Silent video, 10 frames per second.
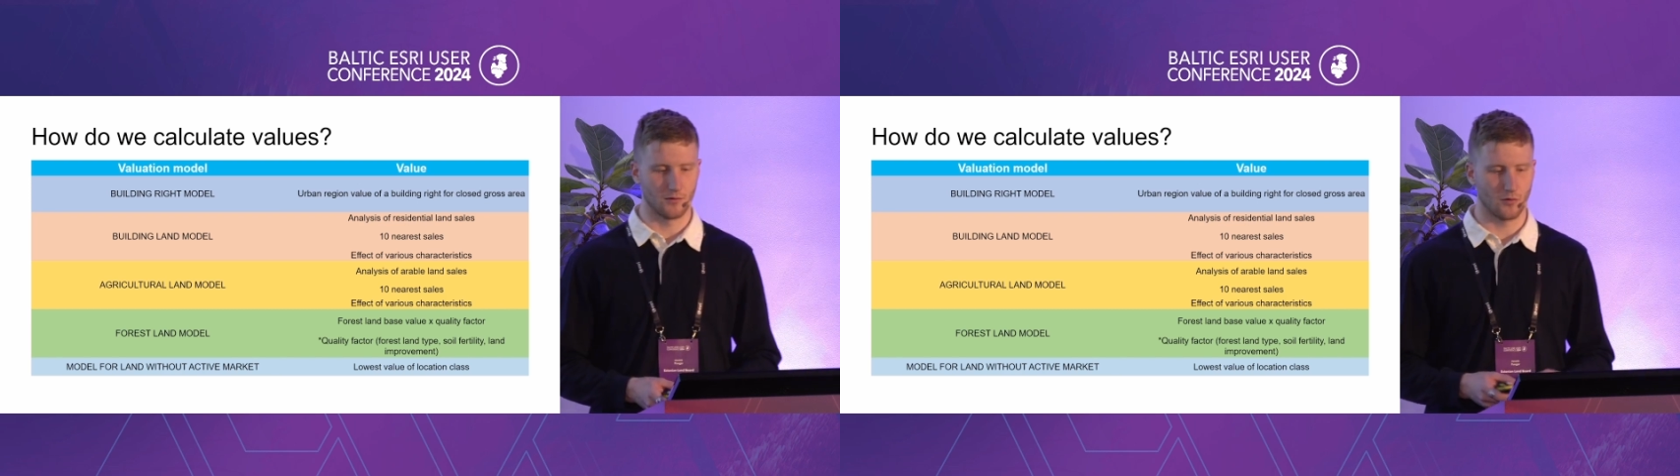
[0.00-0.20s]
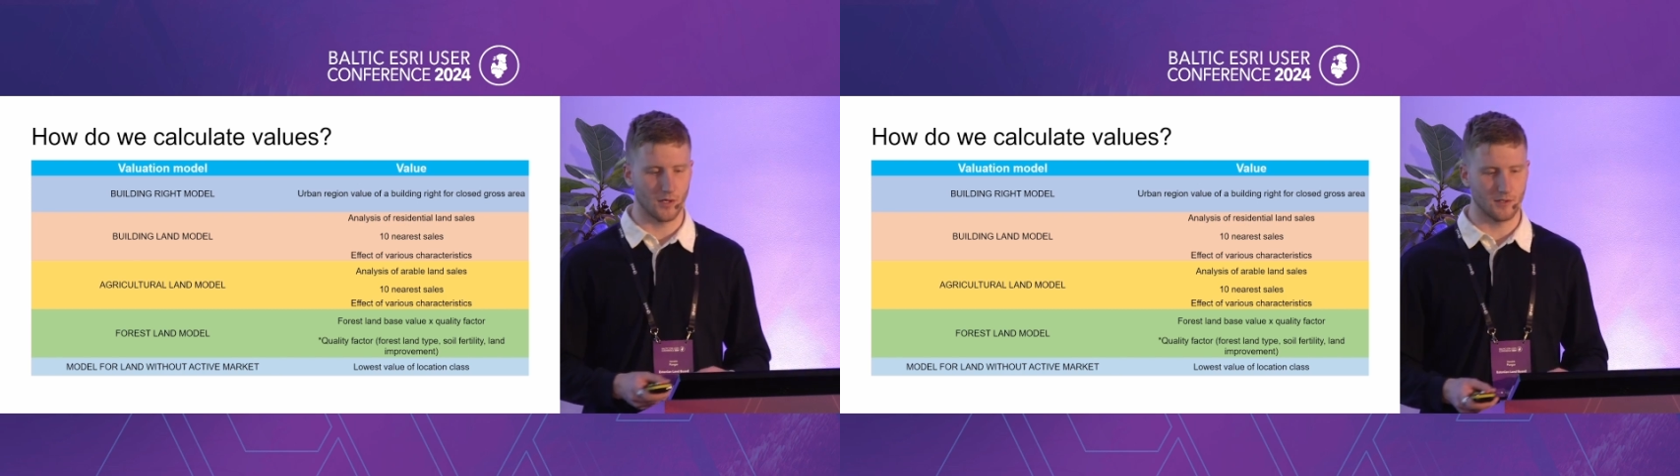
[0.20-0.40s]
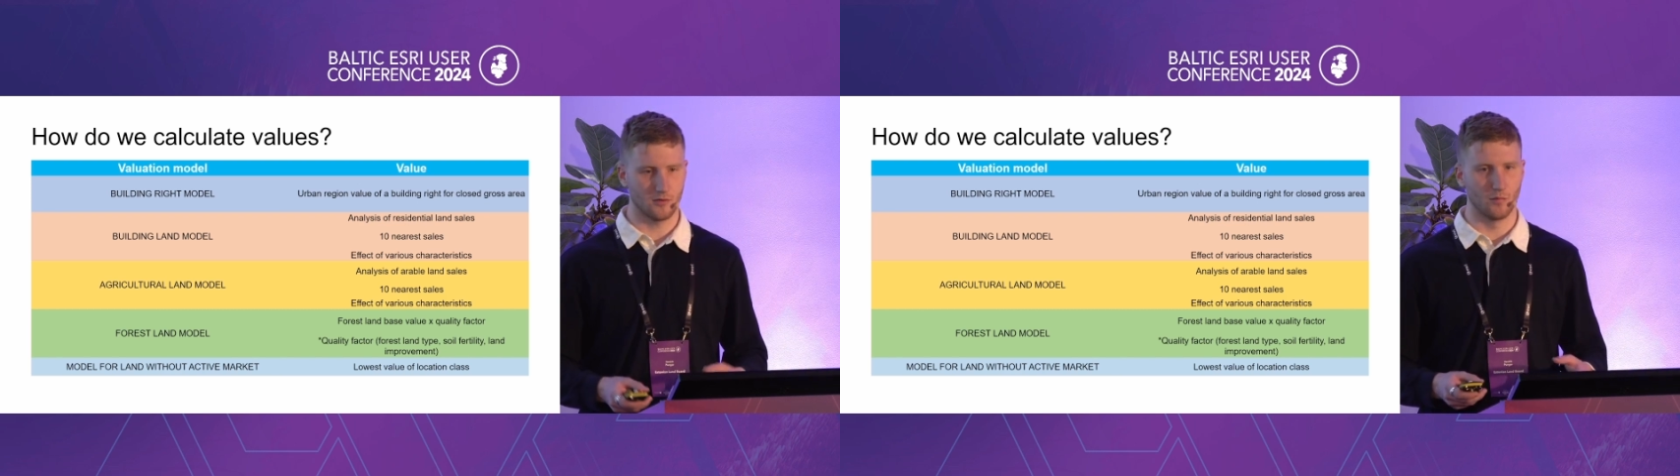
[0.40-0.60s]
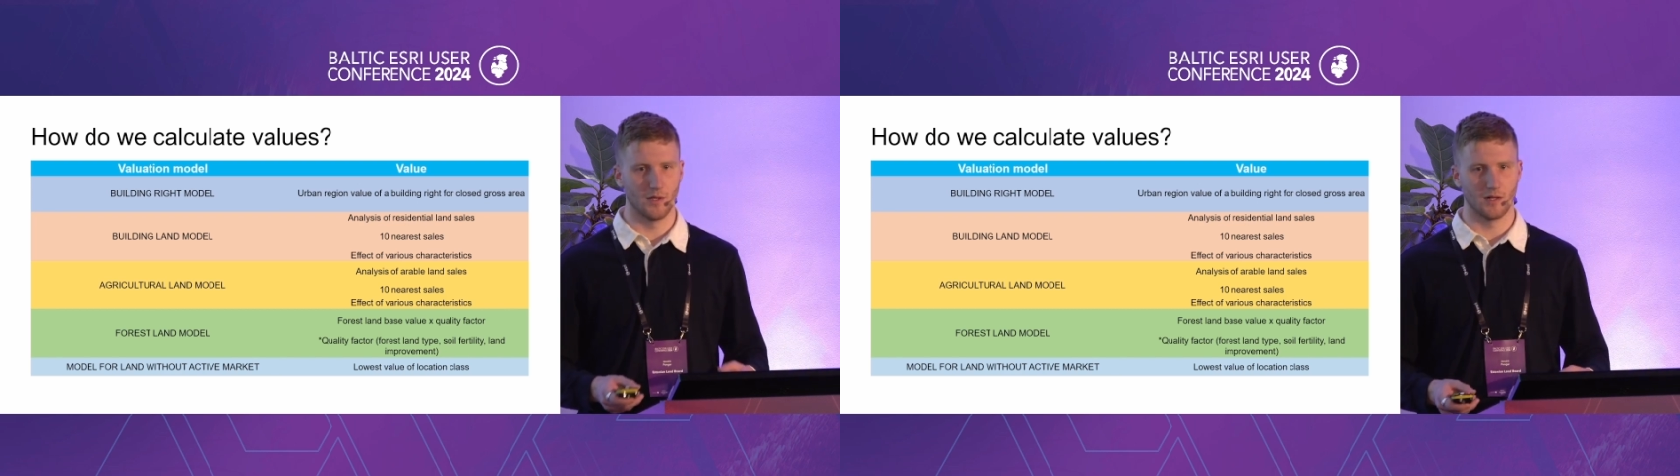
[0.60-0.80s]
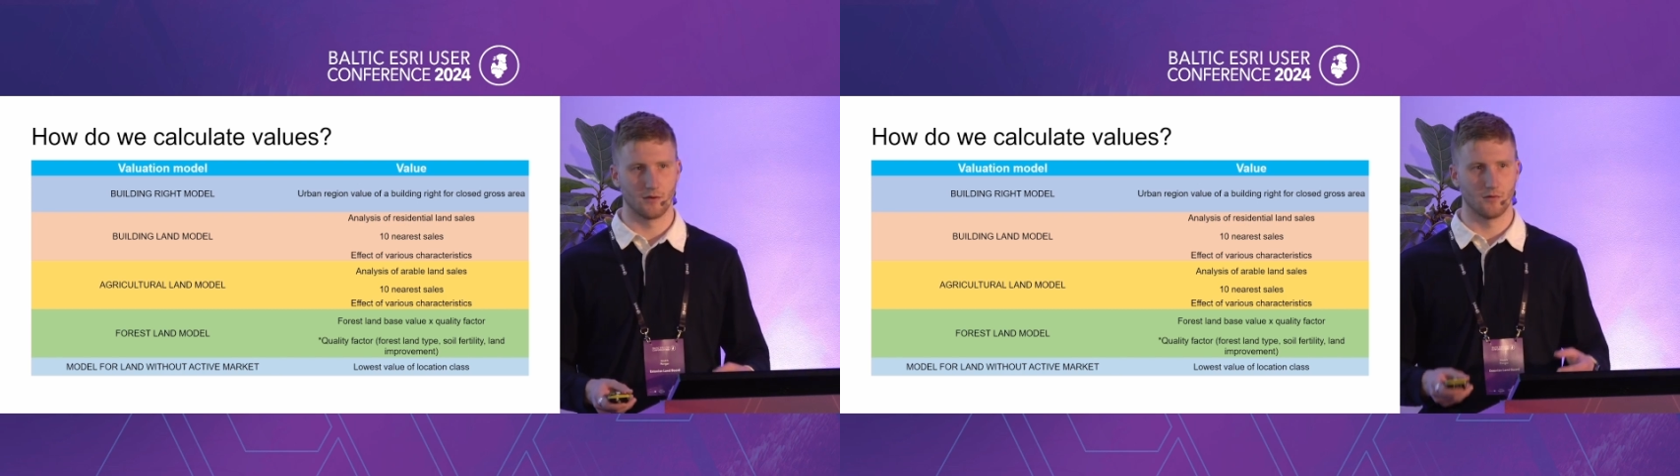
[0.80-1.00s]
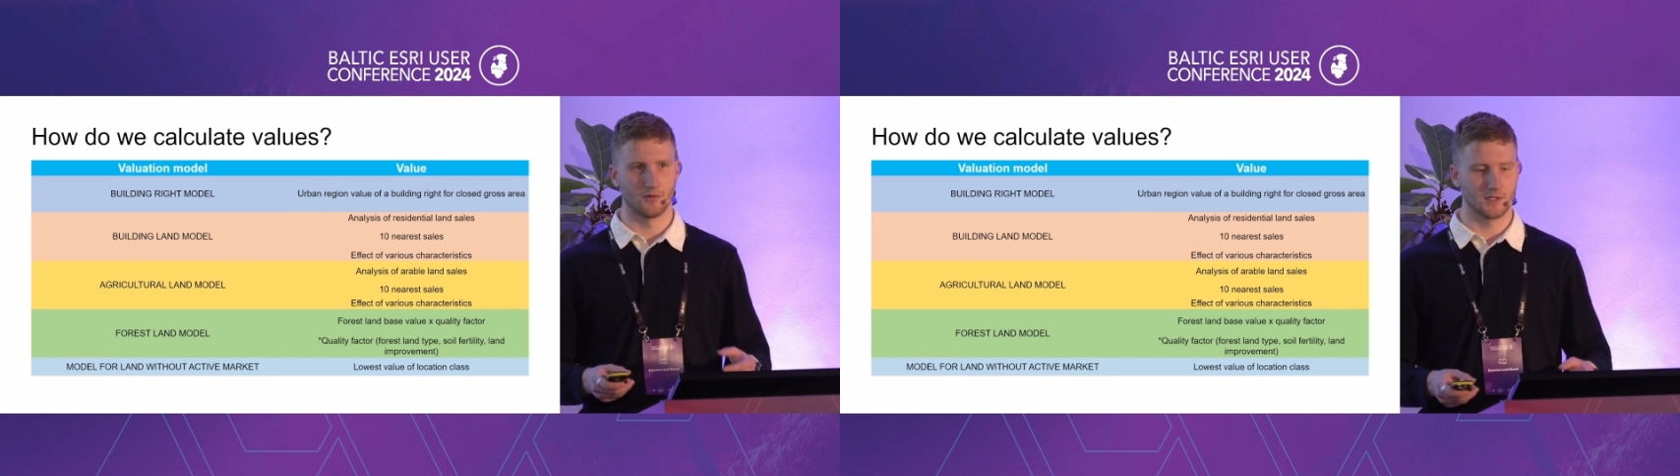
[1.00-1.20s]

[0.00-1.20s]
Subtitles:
right to build on this